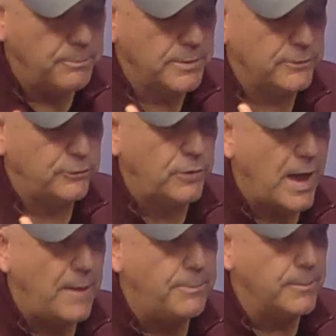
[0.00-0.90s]
but
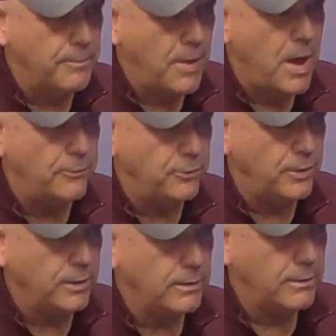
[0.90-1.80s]
stopping,
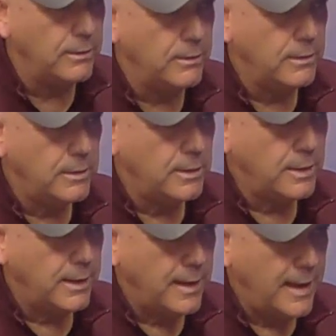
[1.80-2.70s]
pausing,
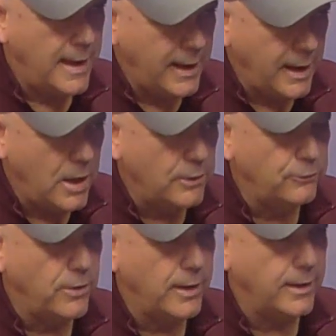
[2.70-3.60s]
hanging on
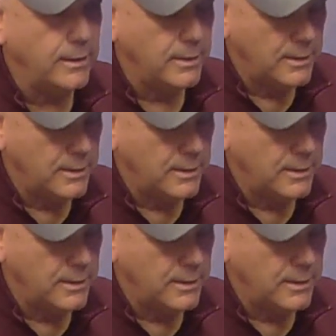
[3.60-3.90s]
a second.